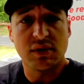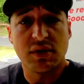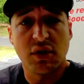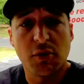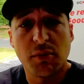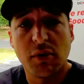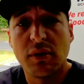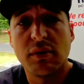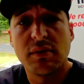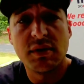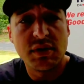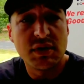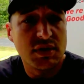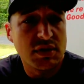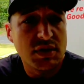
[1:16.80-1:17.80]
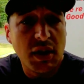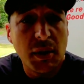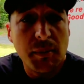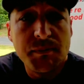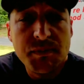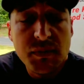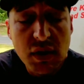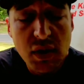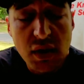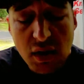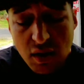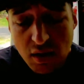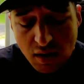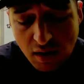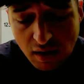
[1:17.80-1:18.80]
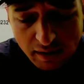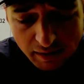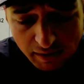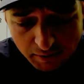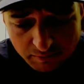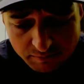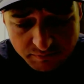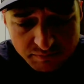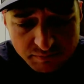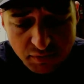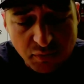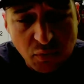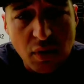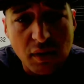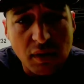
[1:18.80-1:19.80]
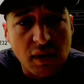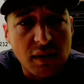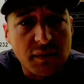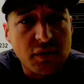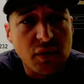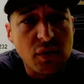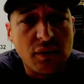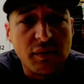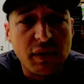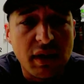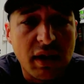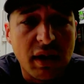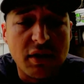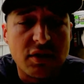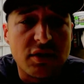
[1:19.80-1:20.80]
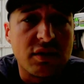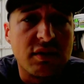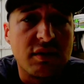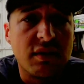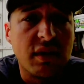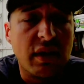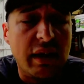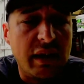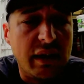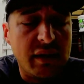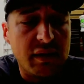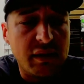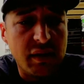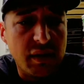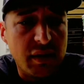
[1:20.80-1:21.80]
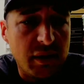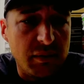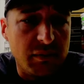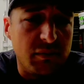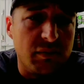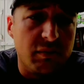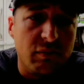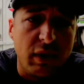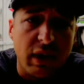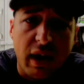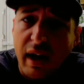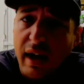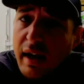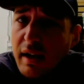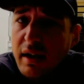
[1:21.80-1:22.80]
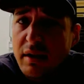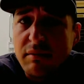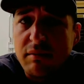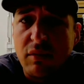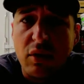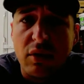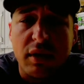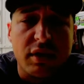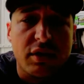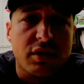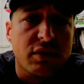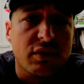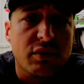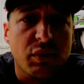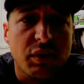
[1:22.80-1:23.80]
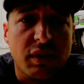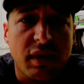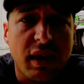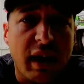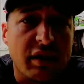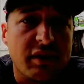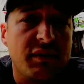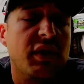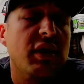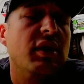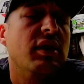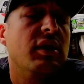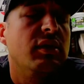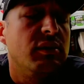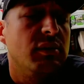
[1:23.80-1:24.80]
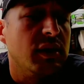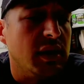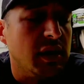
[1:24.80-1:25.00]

the turbo is the same. Before I left to go on vacation, and we had our issues with the last video,